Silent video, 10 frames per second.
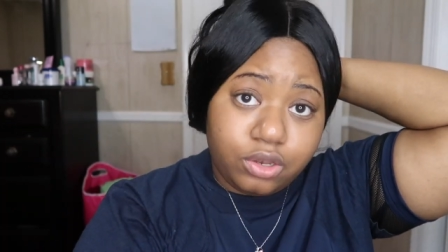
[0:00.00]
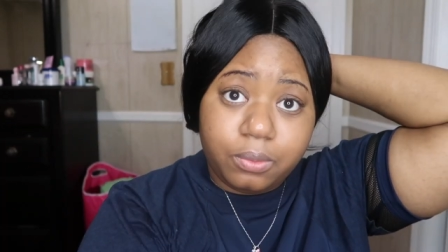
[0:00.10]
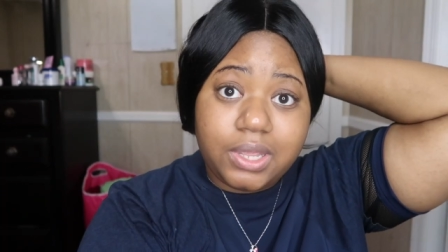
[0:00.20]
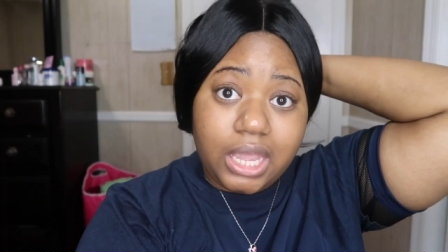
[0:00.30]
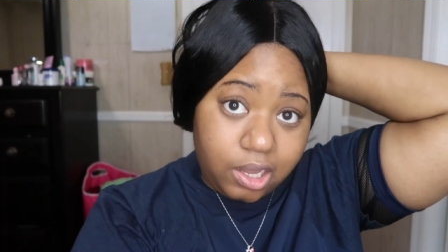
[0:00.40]

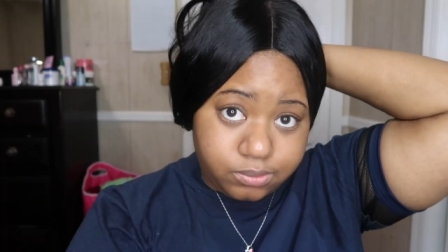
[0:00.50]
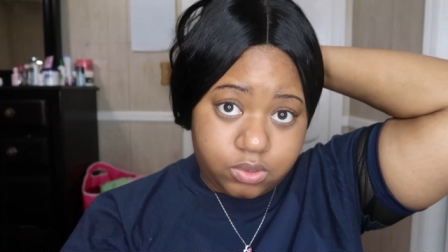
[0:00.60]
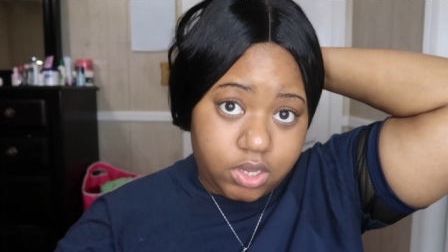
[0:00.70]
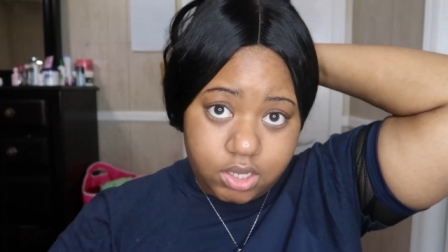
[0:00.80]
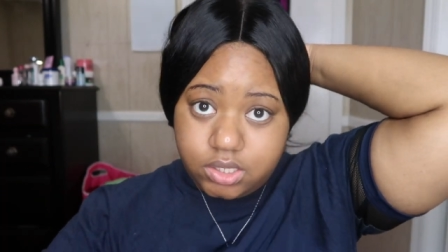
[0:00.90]
no
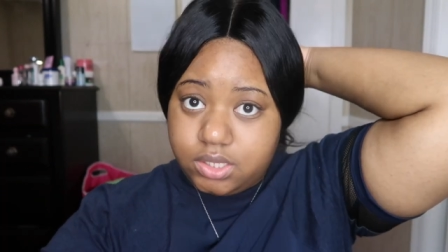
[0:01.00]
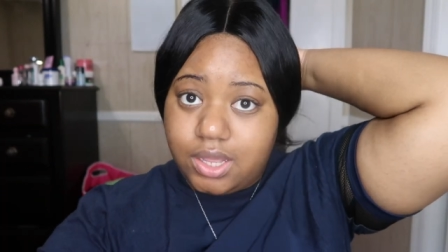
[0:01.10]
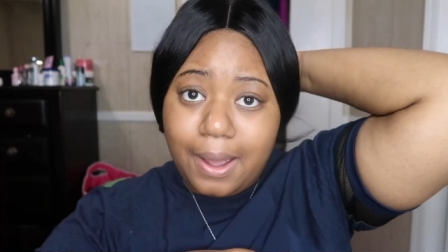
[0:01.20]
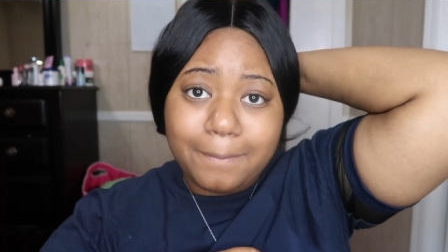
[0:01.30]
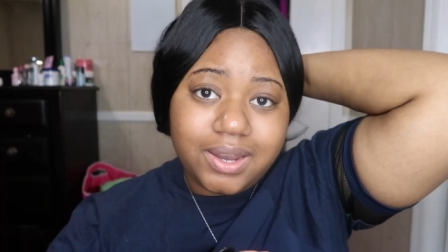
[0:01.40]
games, okay?
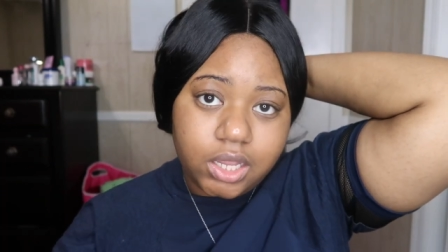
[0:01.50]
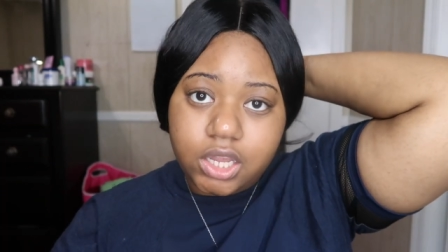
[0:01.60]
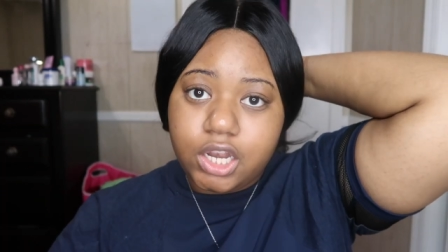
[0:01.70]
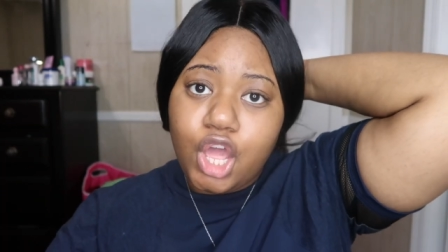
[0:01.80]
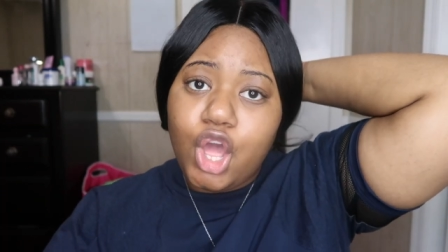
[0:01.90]
I'm
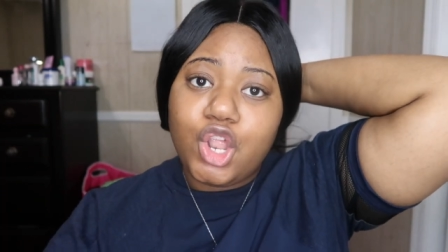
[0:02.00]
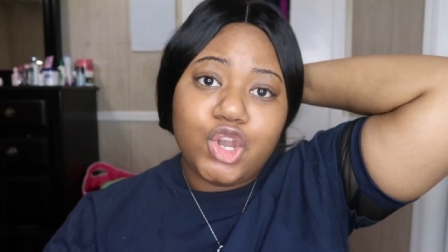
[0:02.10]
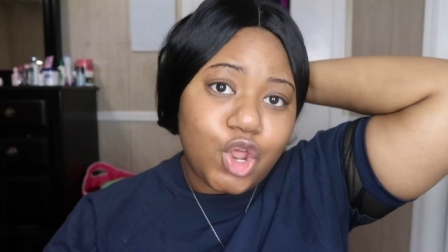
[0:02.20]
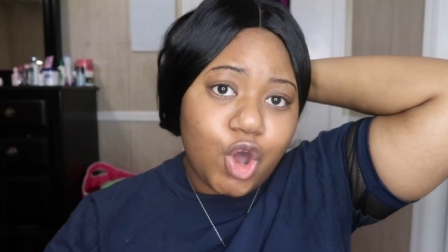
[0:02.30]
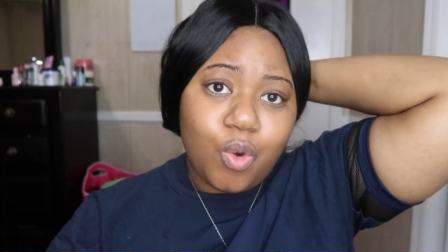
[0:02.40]
playing
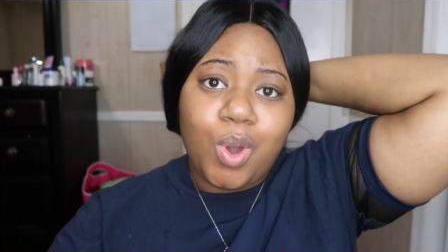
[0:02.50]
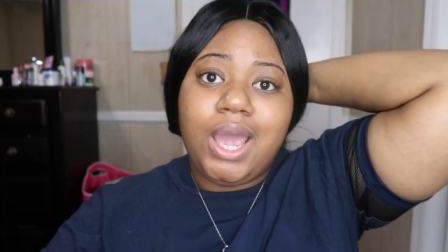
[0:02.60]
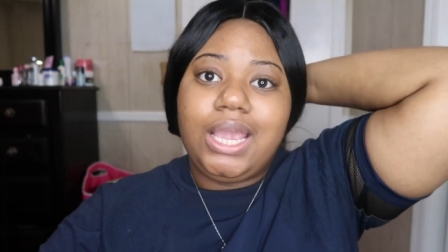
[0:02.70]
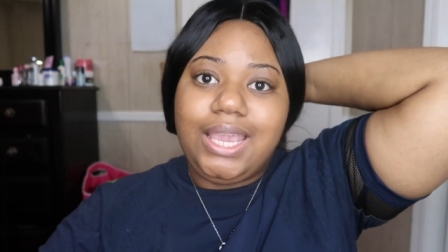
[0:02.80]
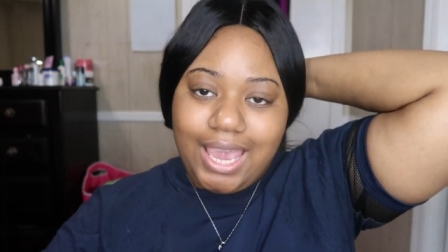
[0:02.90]
no
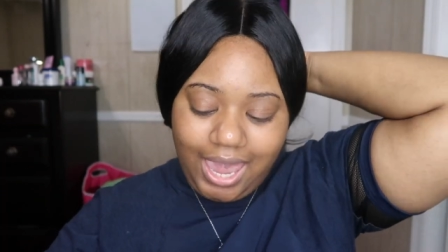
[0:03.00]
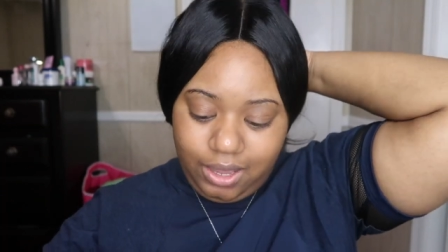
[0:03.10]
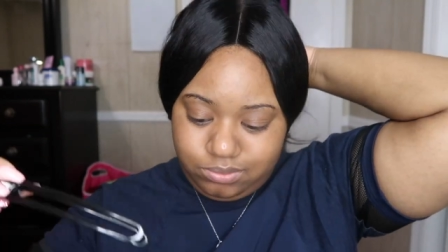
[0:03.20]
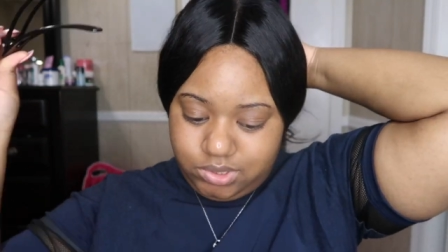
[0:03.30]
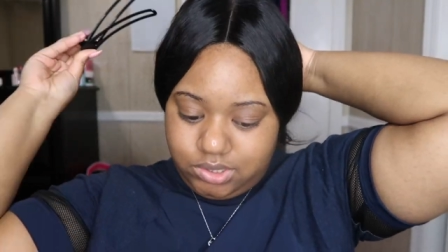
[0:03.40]

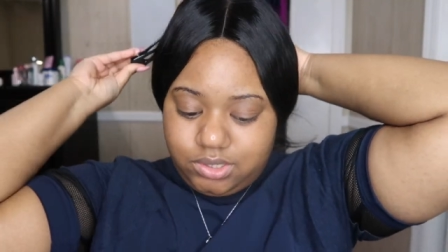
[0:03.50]
games.